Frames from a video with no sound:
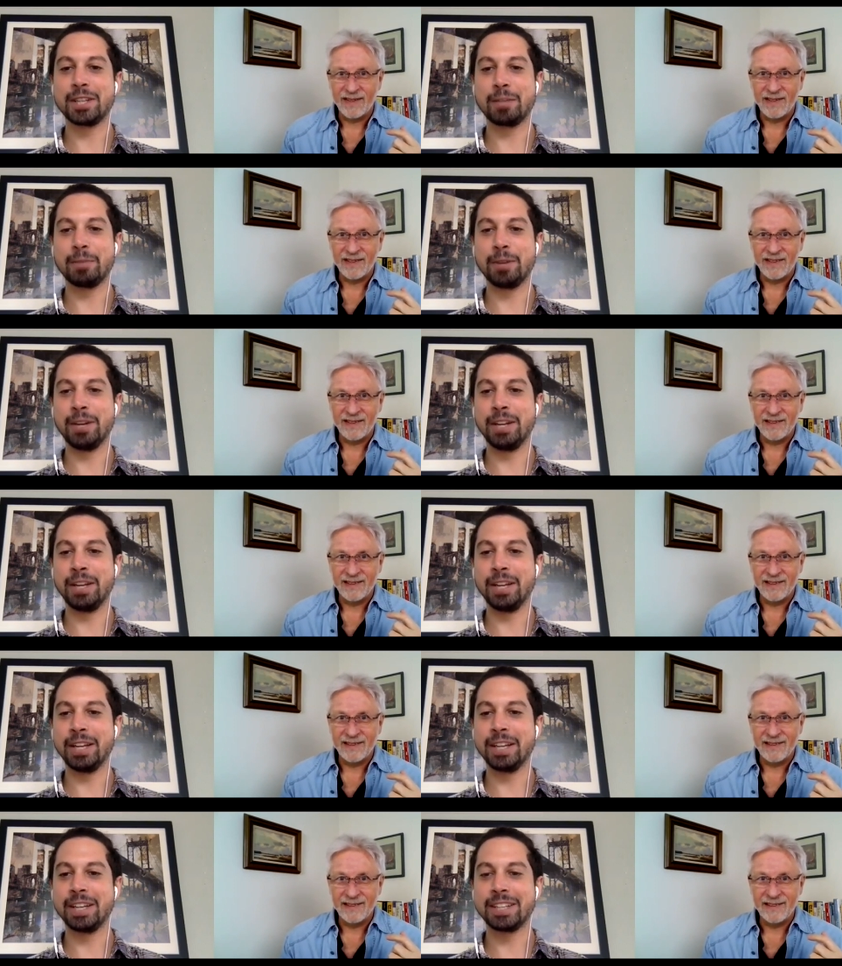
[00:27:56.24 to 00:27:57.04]

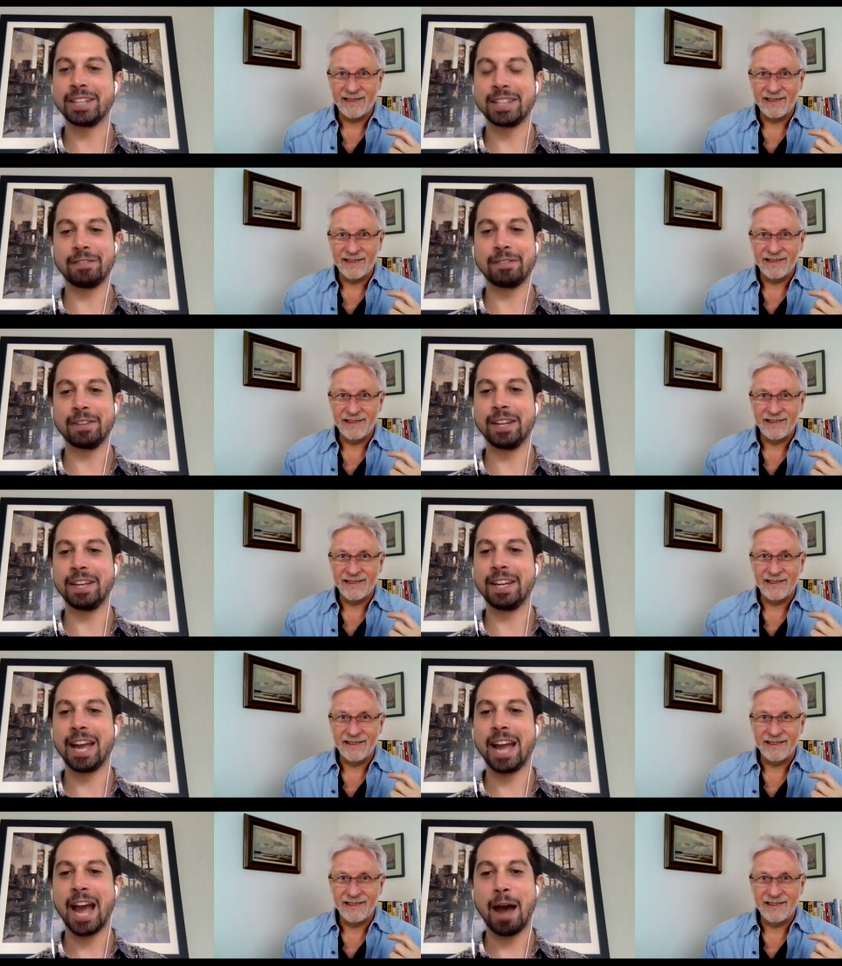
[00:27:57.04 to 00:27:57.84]
Speaker 1: community.
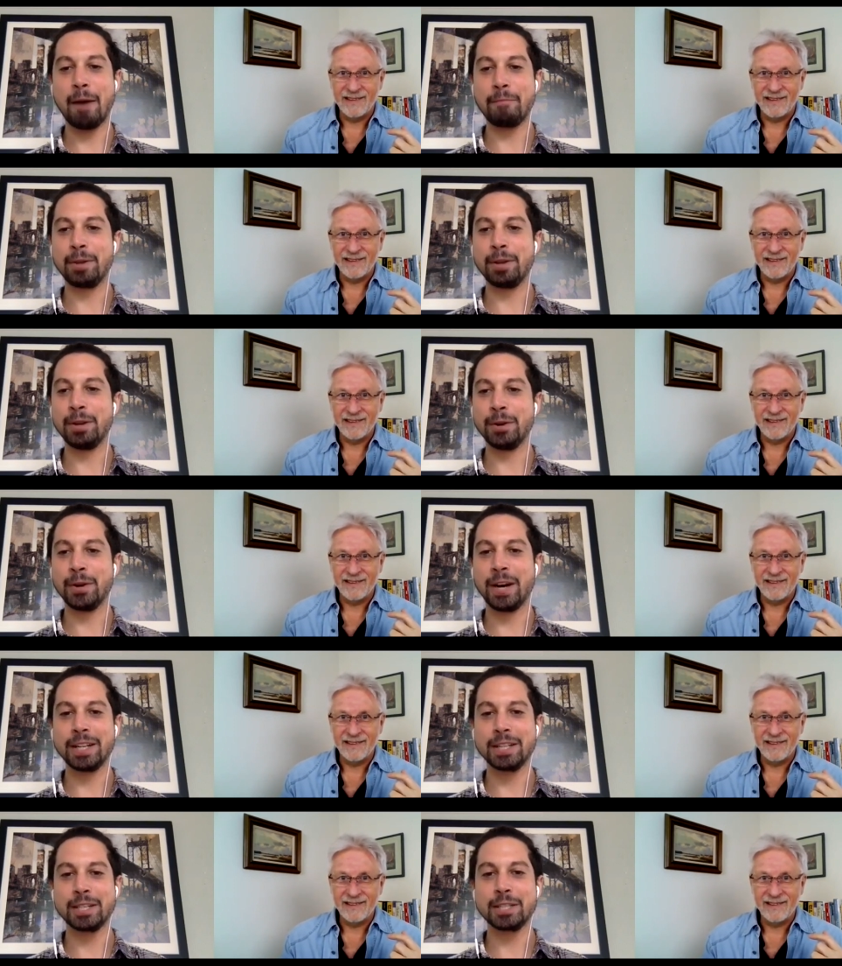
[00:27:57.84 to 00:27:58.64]
Definitely happy to,
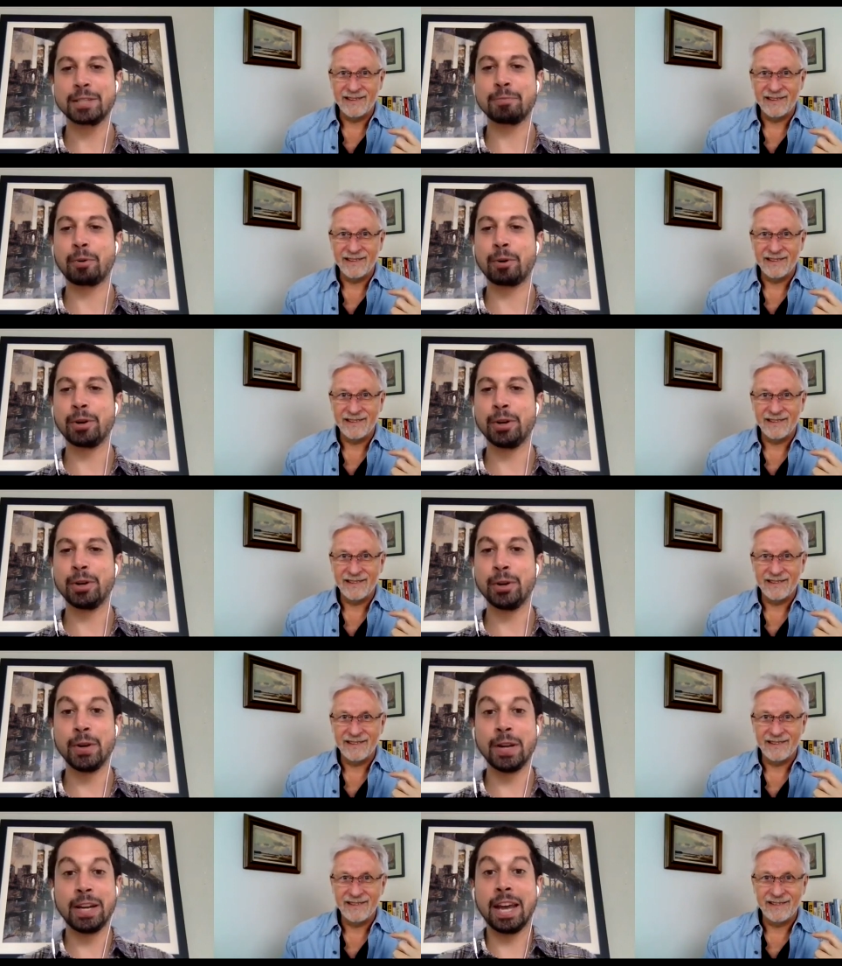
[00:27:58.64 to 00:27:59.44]
uh, to support you
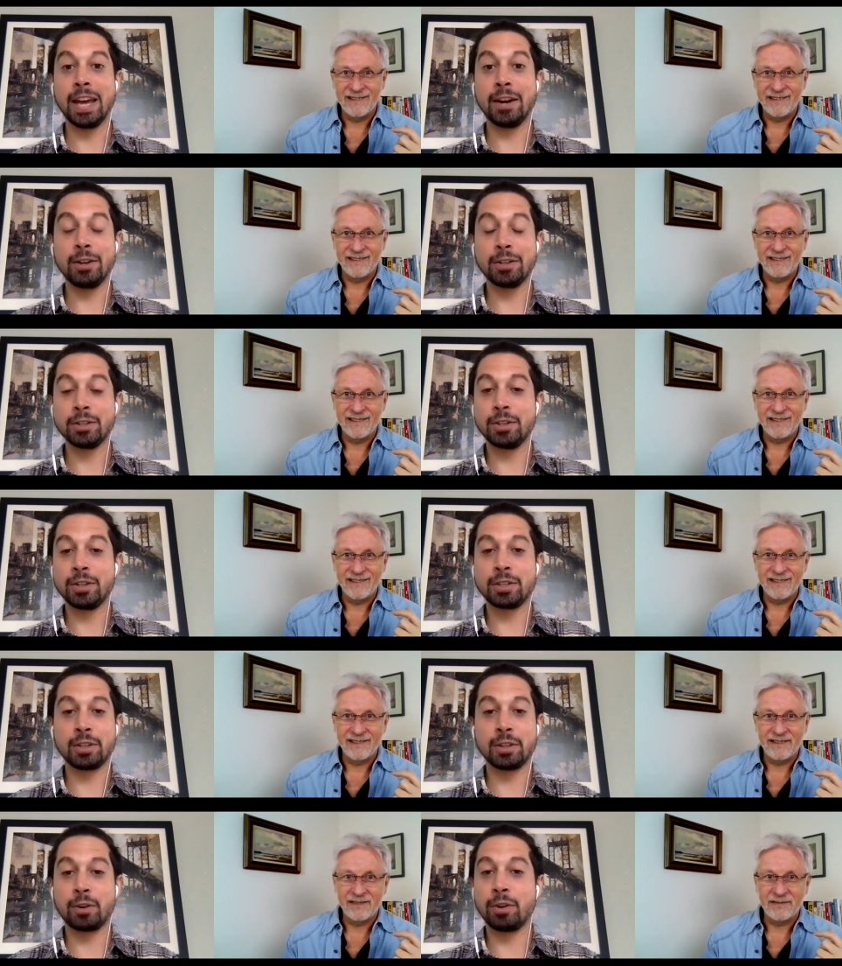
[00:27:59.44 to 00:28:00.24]
and, and also
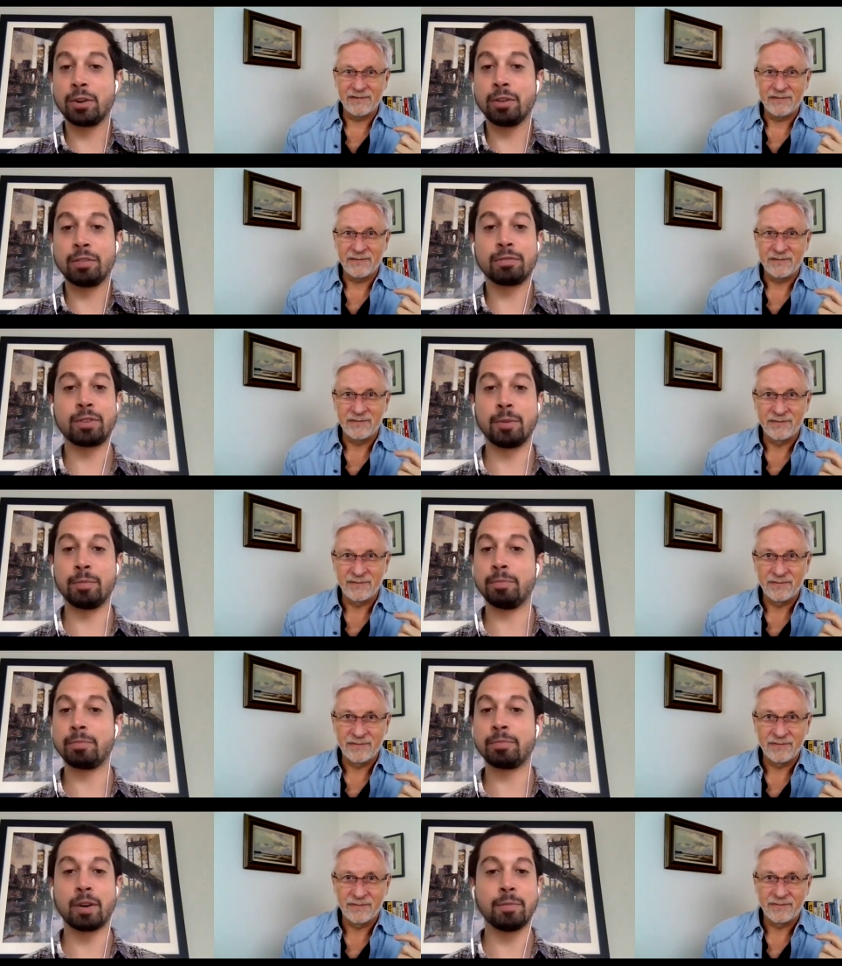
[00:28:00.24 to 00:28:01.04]
just learn
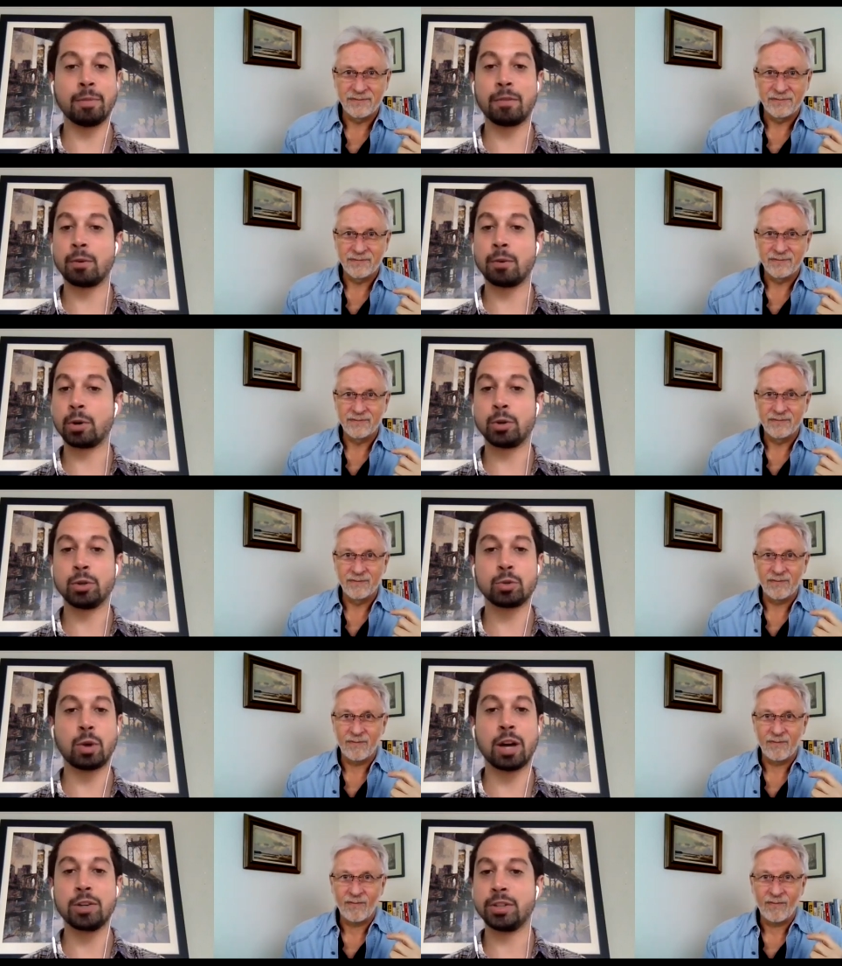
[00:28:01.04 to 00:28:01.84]
from, from everyone
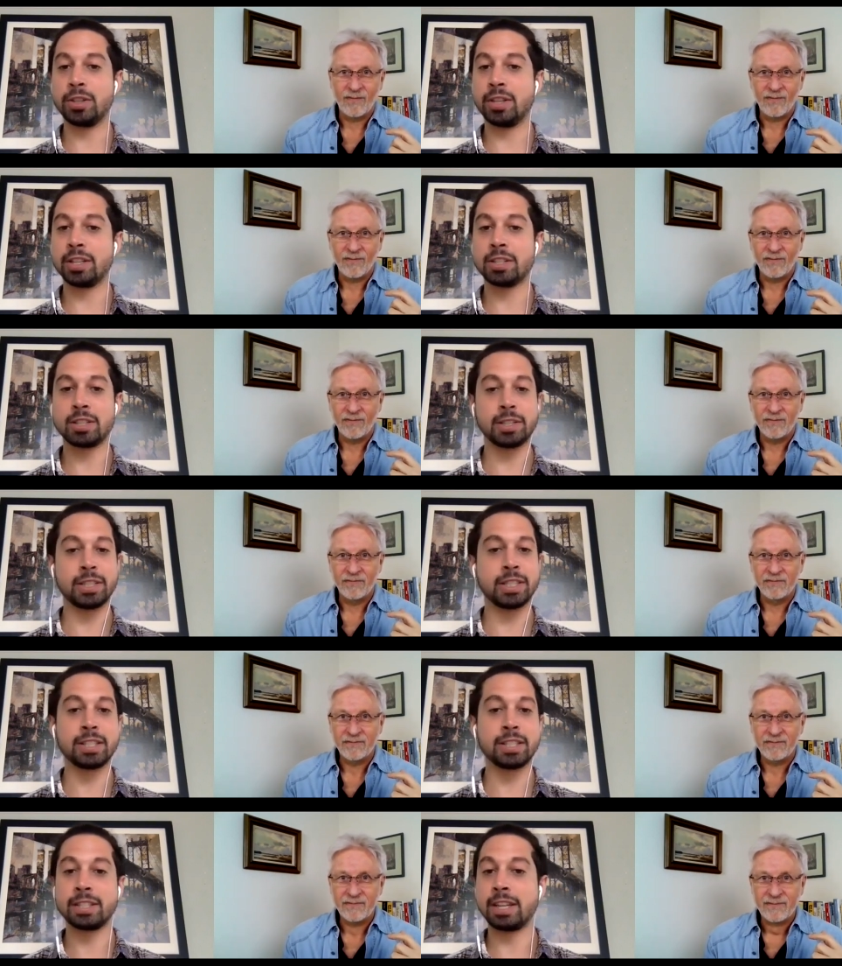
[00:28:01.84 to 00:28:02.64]
who's watching this.
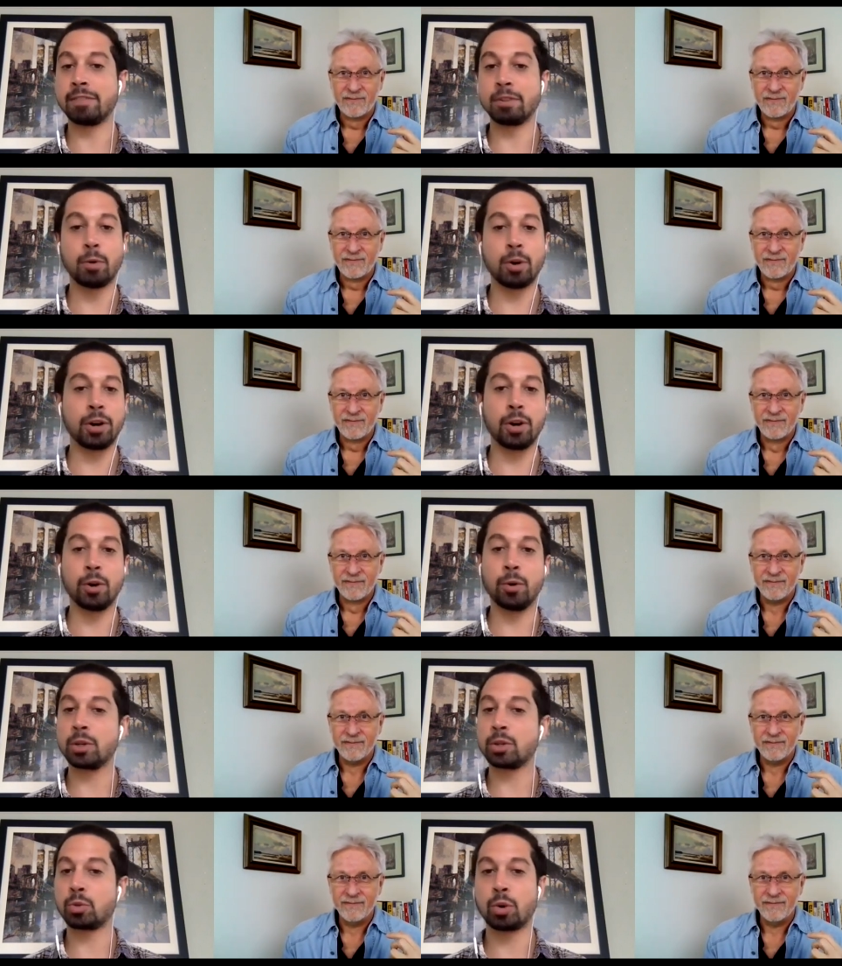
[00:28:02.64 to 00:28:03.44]
And definitely want to
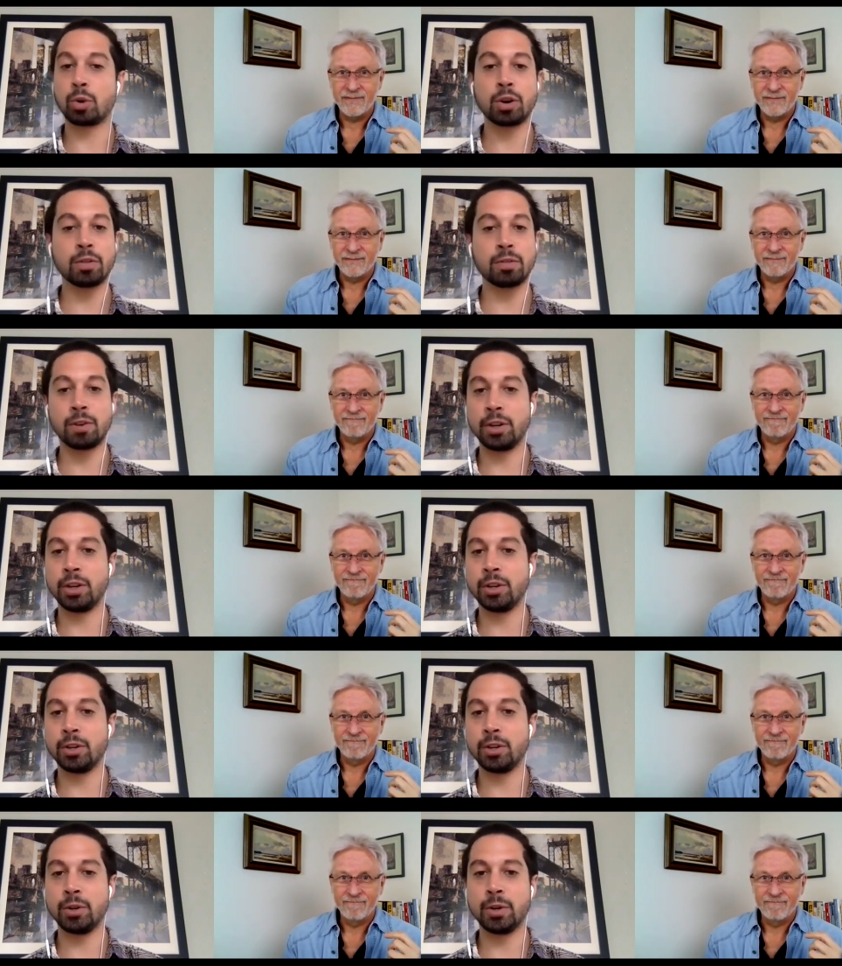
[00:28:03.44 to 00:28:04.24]
know what's worked for
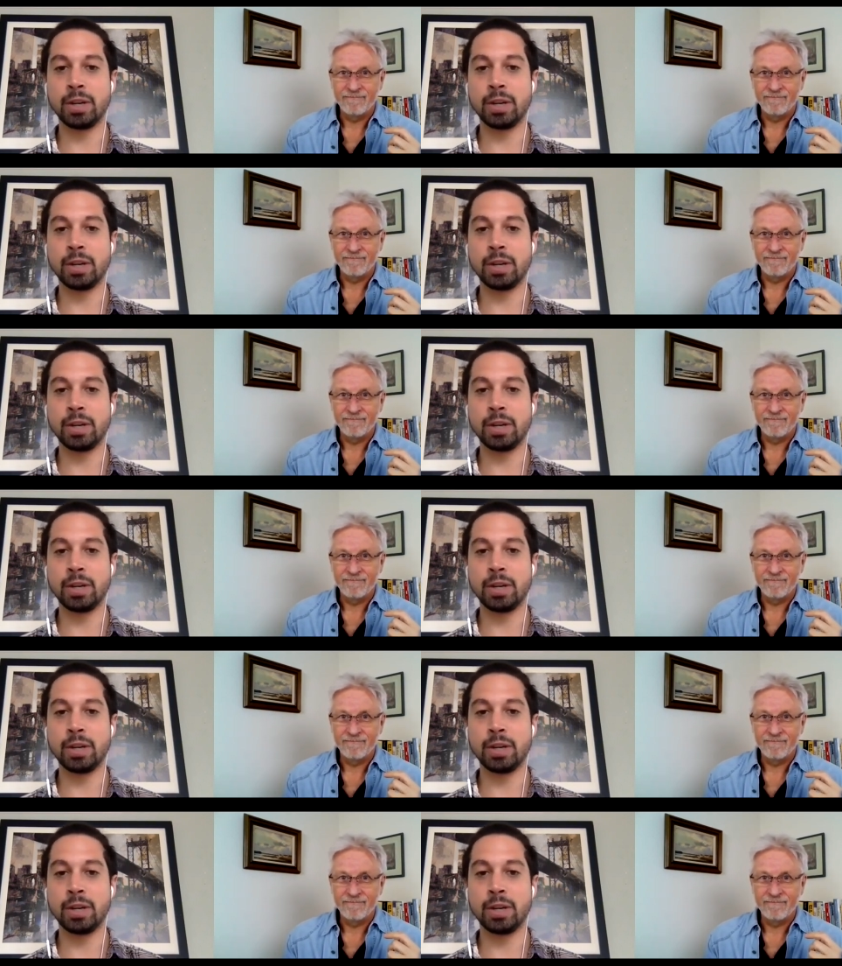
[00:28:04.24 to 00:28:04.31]
you